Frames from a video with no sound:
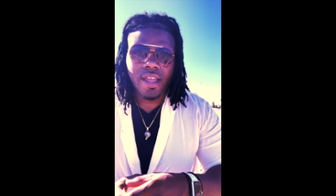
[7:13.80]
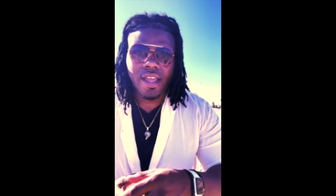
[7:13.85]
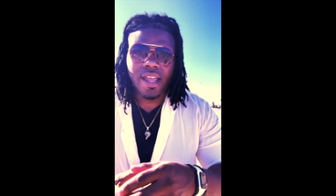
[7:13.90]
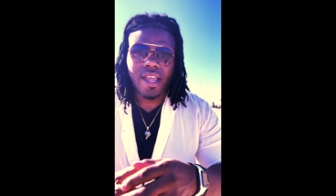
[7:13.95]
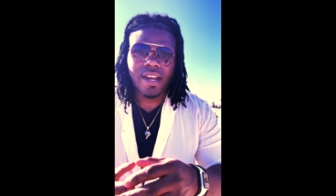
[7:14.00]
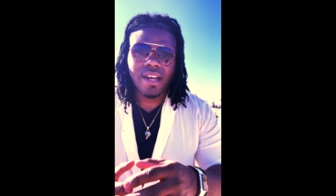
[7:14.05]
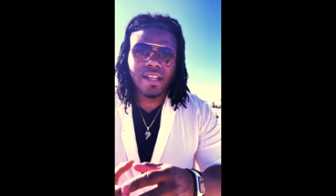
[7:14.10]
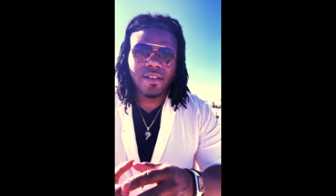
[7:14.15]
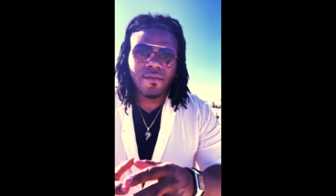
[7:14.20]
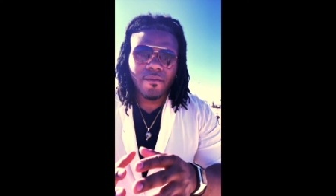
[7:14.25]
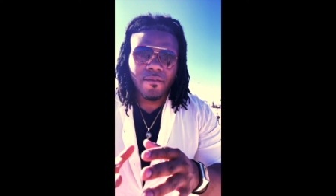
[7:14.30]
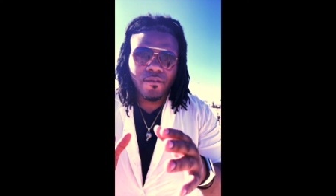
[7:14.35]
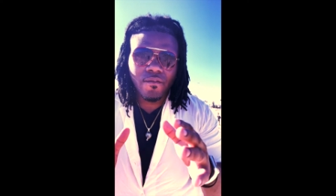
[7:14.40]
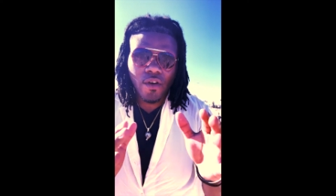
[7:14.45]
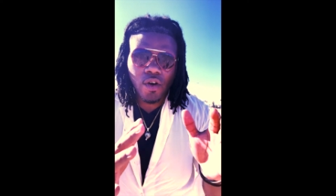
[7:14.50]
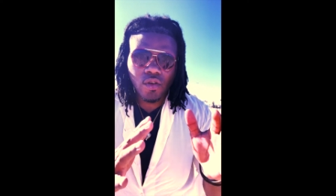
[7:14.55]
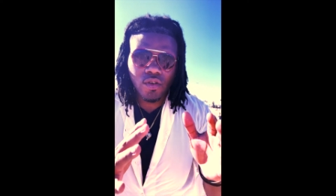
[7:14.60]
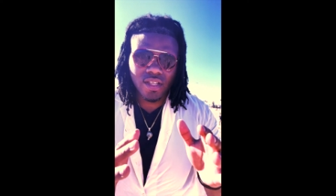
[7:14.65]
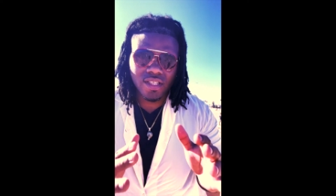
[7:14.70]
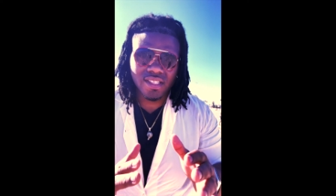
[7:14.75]
And then
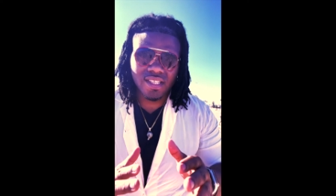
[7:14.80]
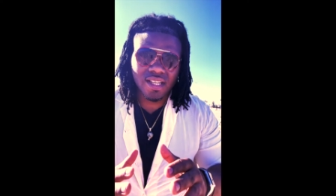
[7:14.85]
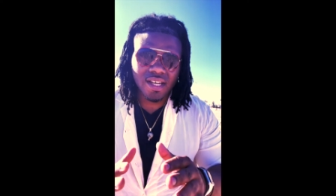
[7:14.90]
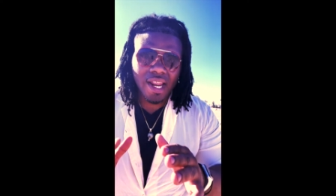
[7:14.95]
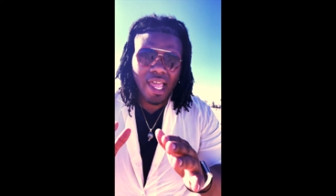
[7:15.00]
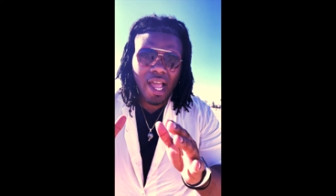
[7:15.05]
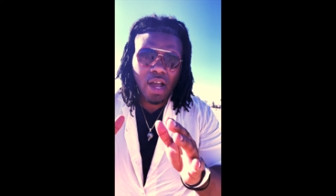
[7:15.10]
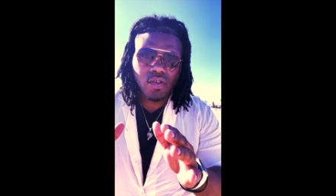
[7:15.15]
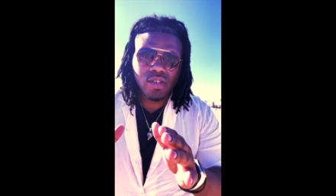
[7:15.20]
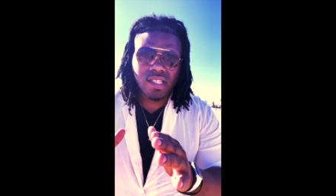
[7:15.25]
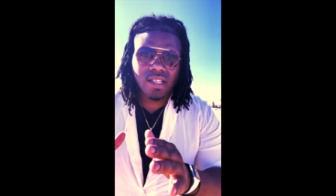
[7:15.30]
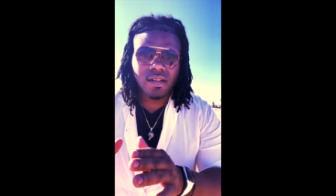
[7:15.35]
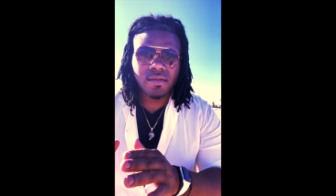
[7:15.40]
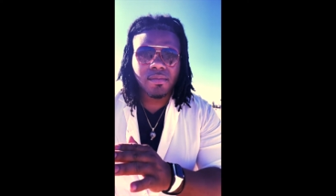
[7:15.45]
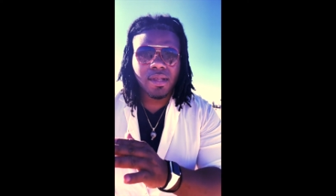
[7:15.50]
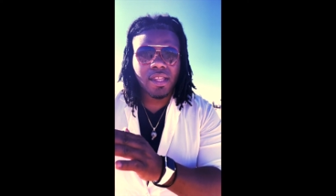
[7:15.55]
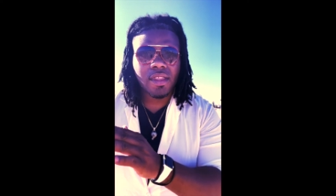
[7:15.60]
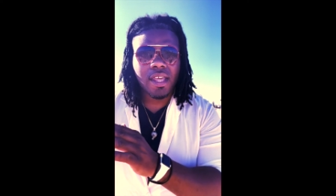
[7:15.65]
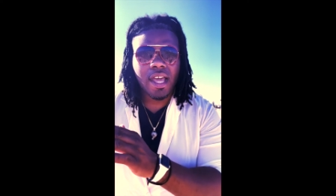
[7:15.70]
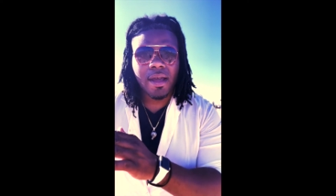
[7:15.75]
focus. And now it's going to
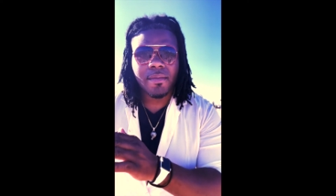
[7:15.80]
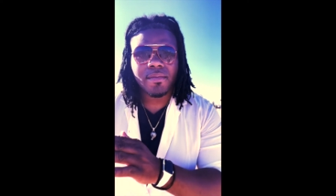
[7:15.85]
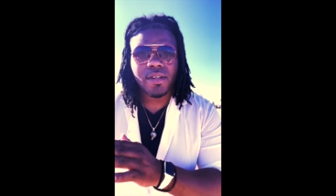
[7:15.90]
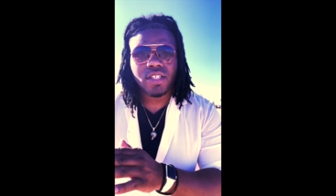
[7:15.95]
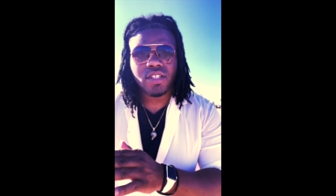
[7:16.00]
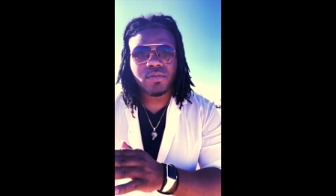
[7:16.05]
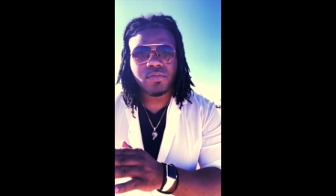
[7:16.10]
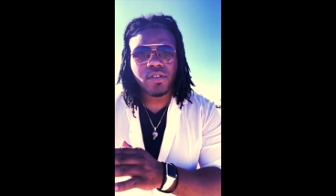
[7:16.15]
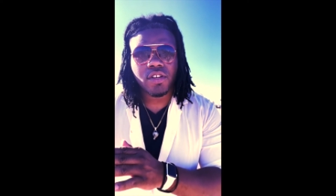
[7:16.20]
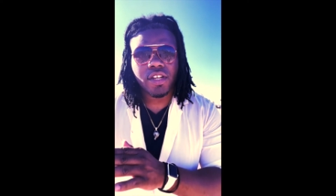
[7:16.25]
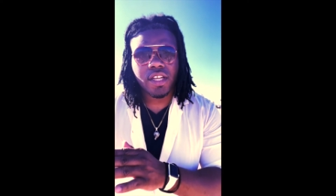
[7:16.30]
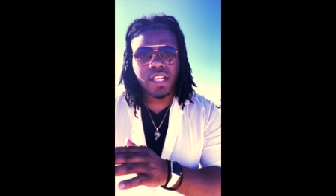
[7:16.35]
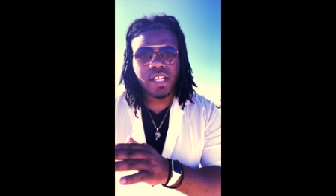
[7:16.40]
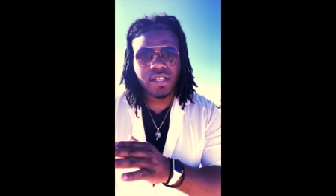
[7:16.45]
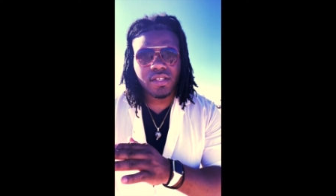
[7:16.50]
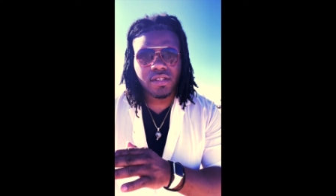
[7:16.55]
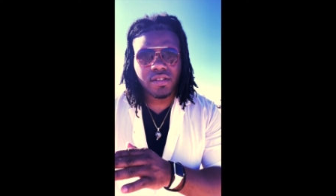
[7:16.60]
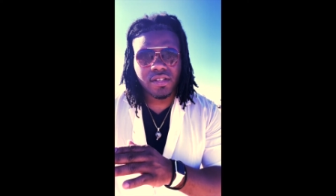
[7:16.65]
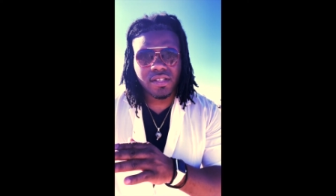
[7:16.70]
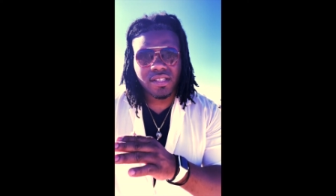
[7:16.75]
be that much more
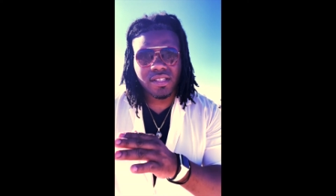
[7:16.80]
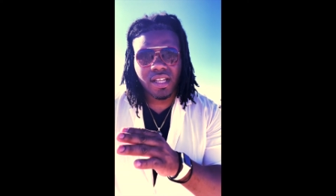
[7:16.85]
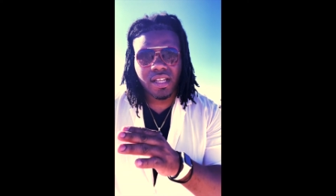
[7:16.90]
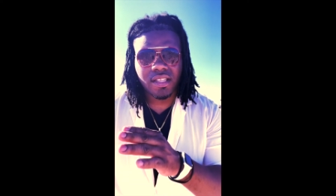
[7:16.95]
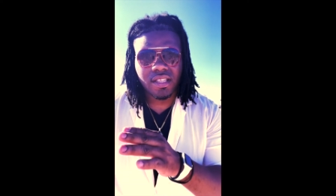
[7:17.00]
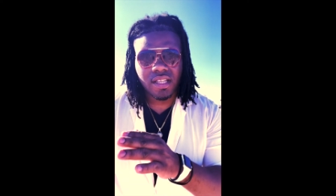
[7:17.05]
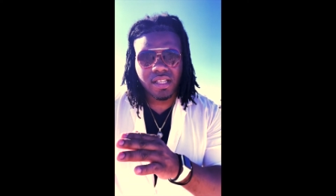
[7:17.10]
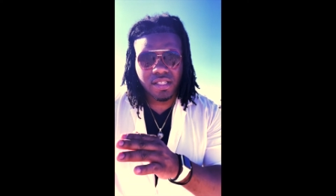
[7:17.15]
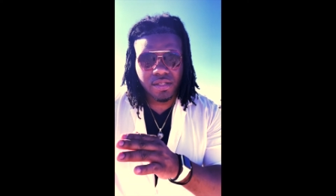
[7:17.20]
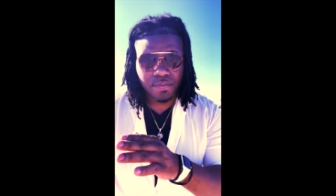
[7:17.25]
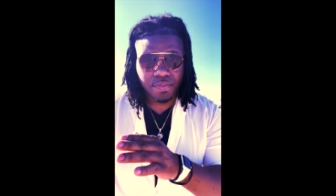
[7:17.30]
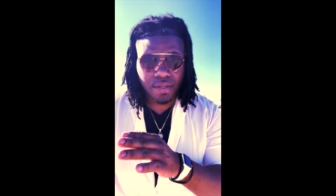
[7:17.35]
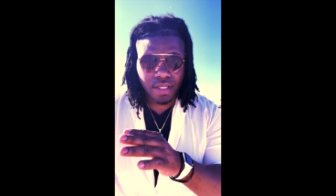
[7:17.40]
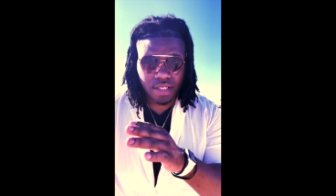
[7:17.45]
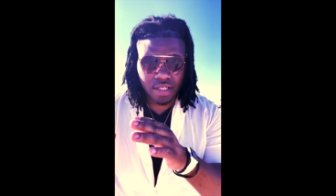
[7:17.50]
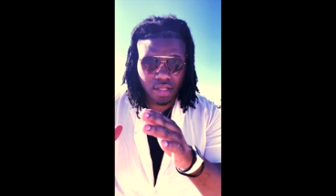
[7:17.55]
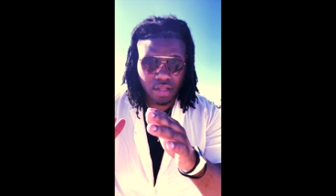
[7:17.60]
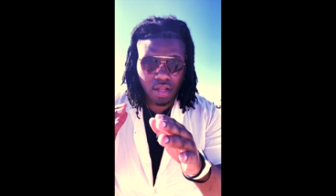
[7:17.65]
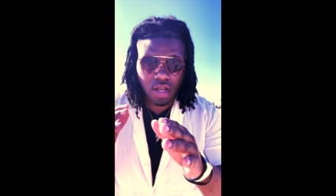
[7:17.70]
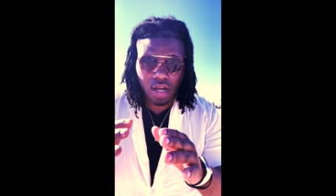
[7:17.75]
easier to stay
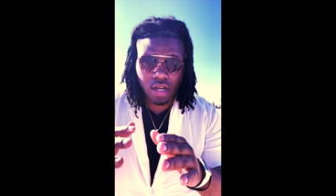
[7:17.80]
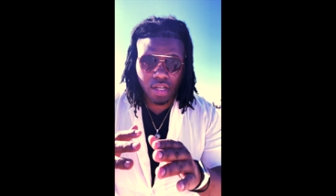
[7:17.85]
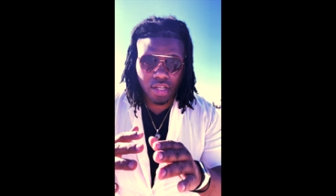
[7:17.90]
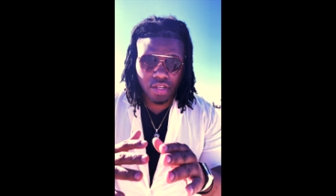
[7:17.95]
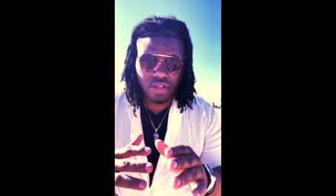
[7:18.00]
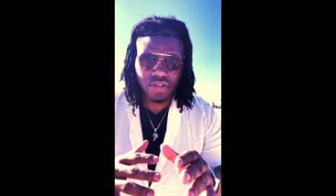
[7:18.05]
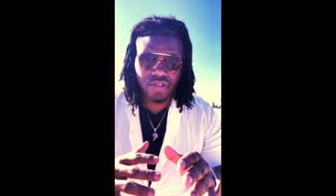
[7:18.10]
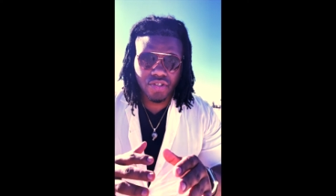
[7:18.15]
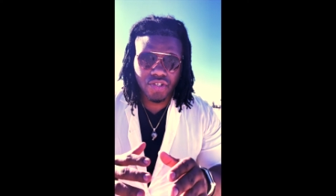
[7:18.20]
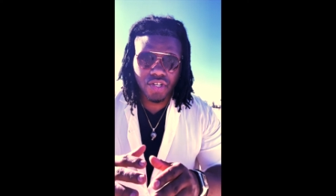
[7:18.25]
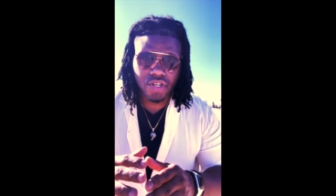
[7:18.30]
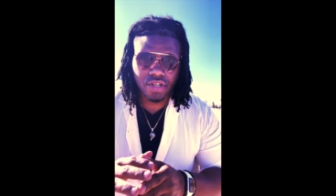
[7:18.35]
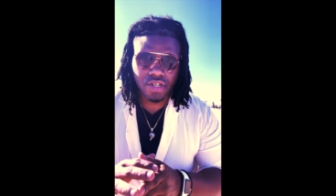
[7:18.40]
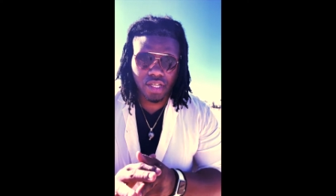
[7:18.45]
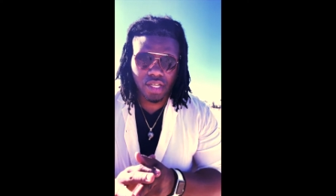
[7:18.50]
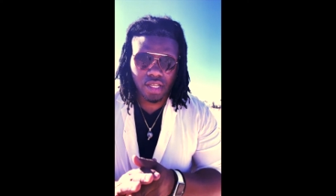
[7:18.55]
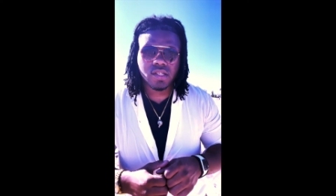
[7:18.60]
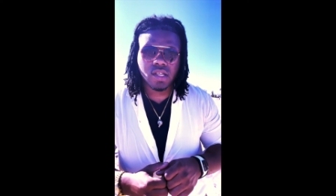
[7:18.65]
disciplined along in your journey.